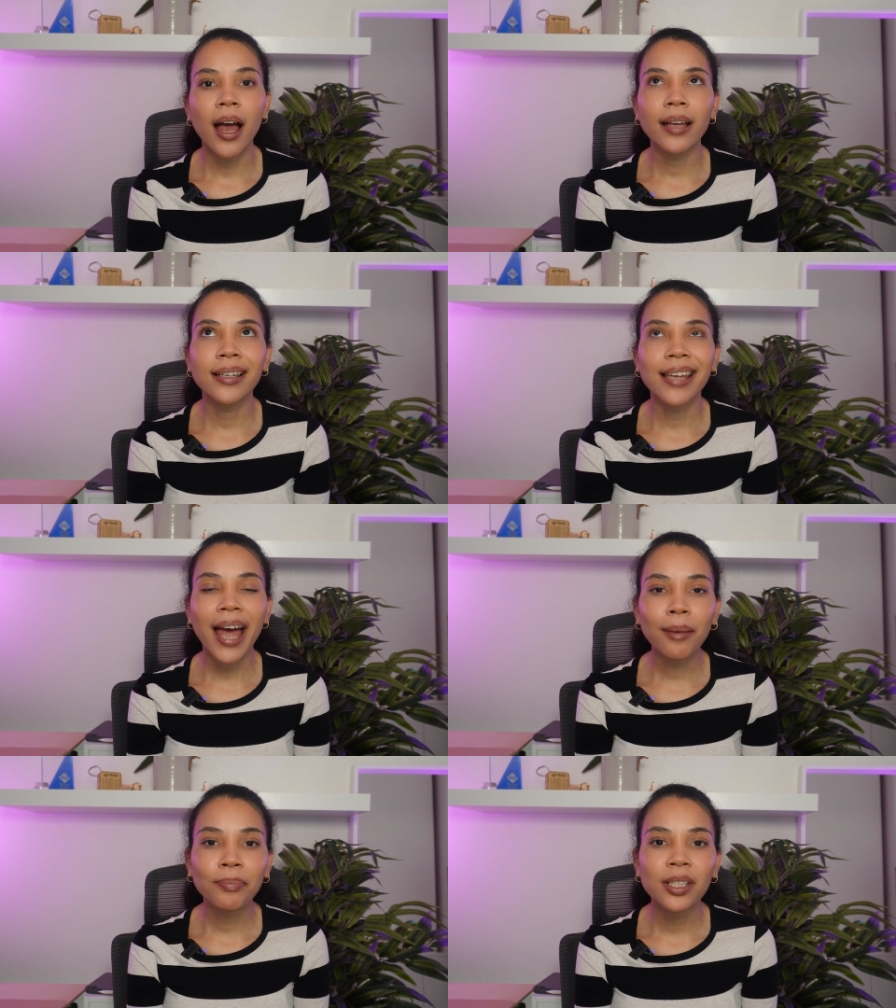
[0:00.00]

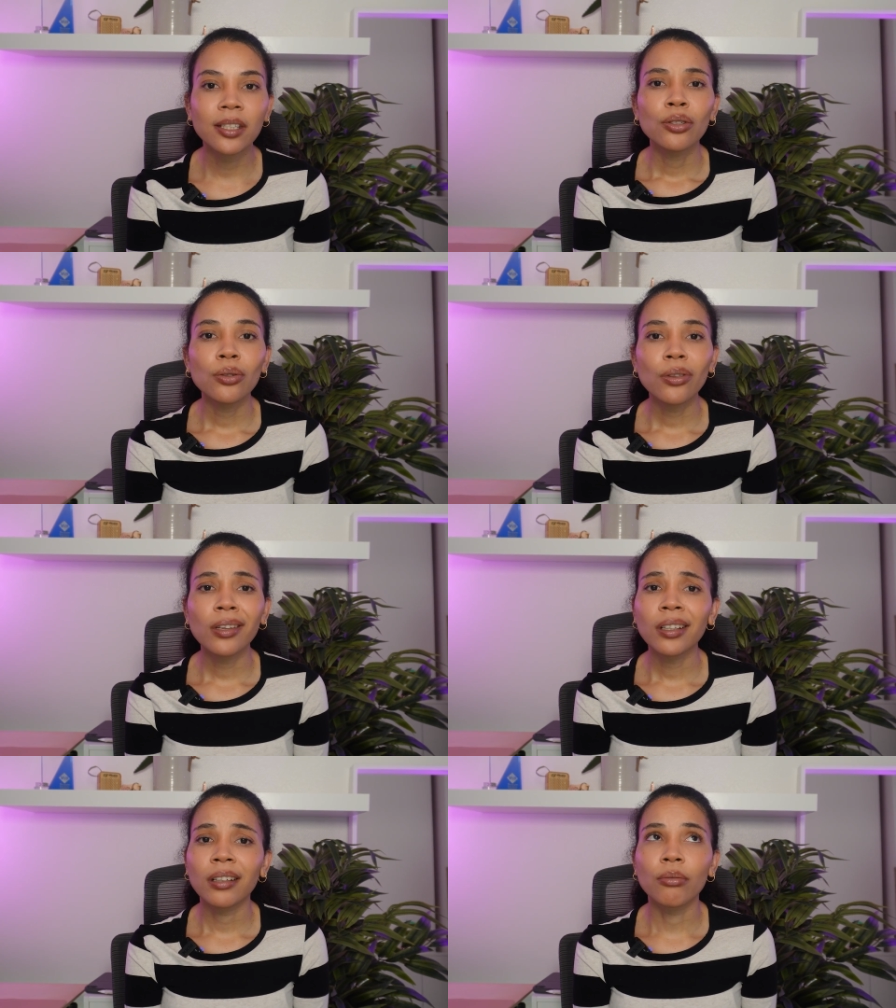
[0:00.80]
adapts to
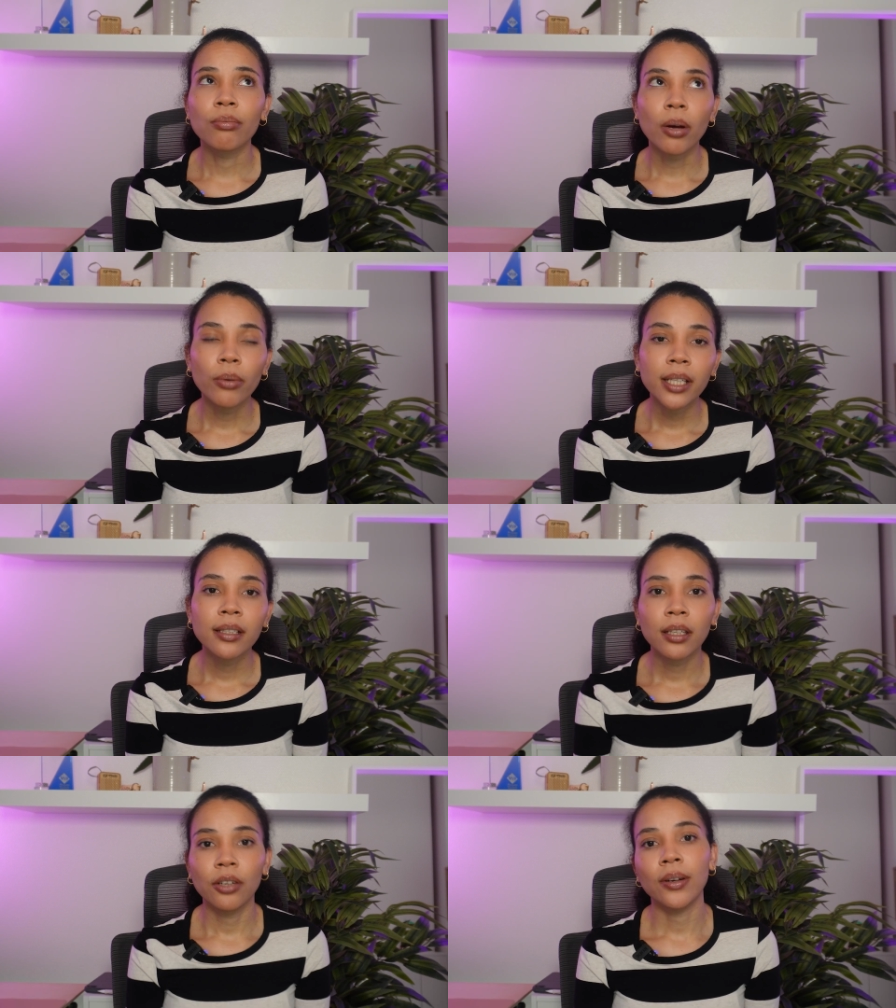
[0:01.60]
the growing
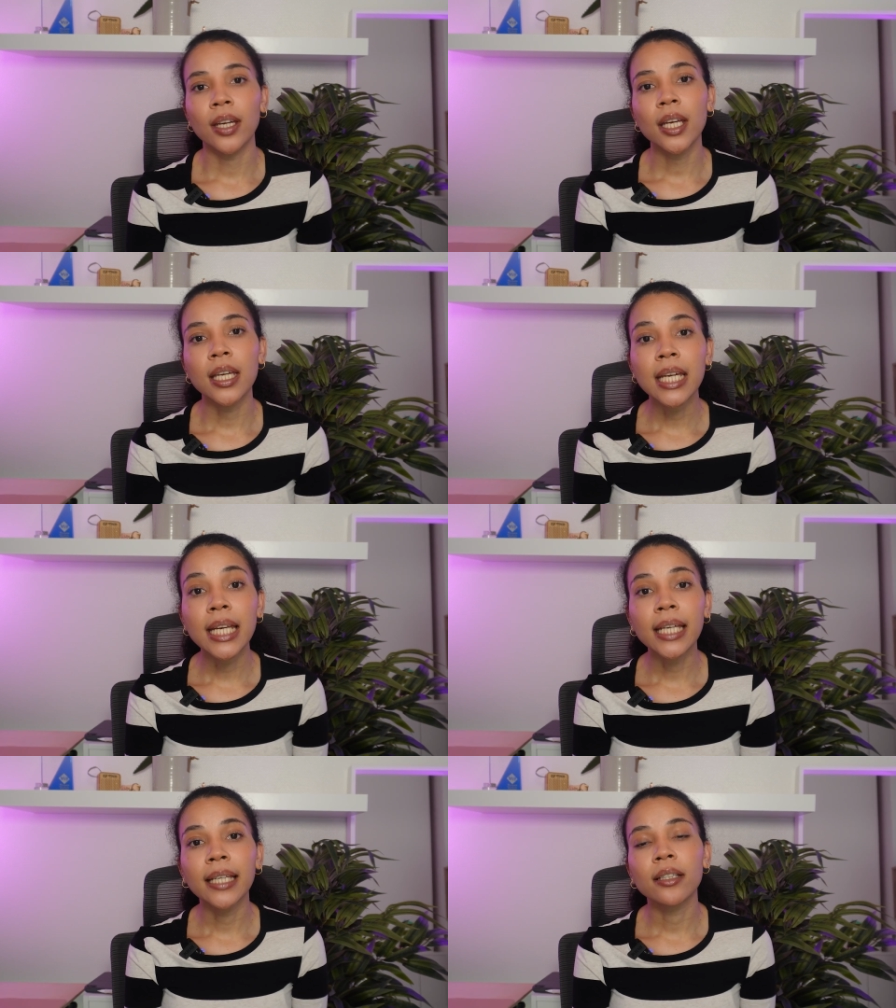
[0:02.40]
security
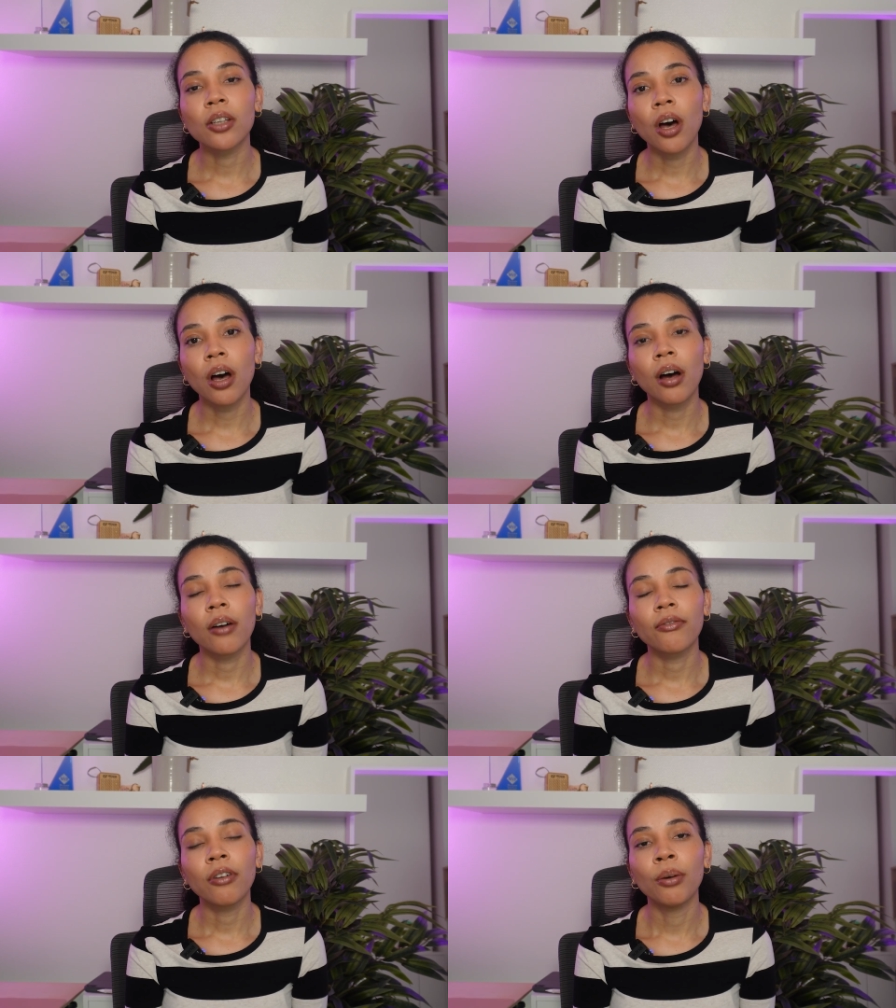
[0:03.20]
needs
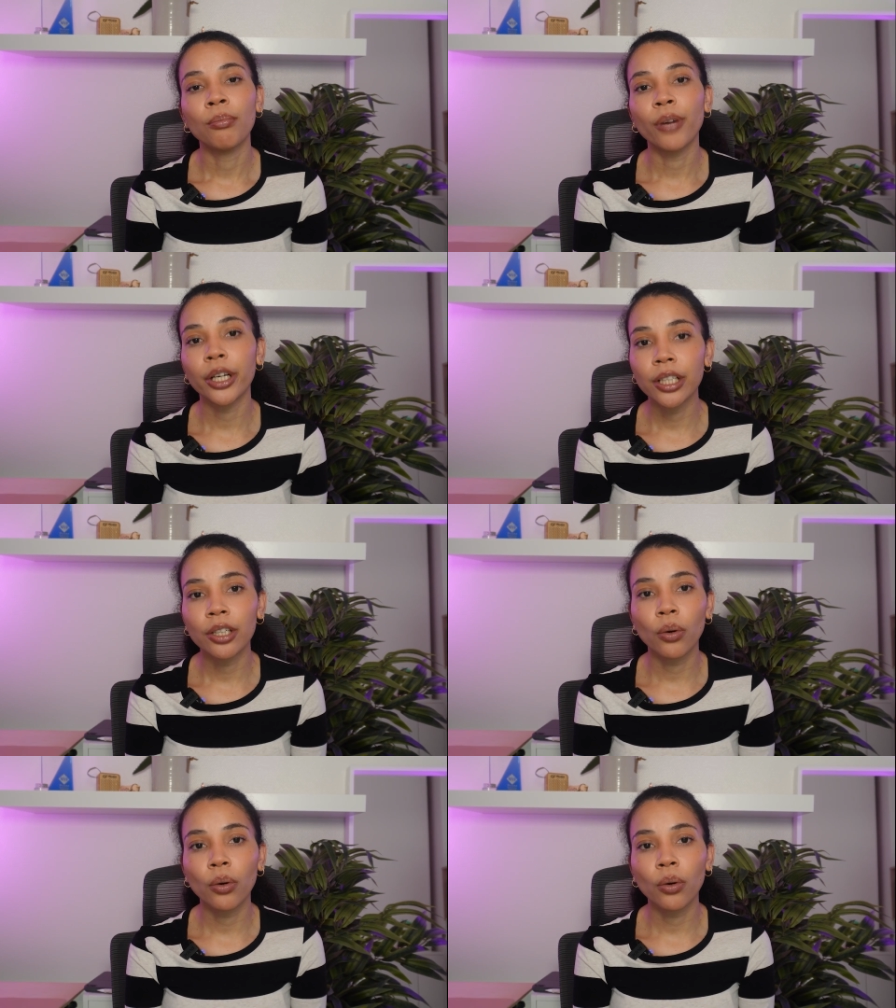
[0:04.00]
of modern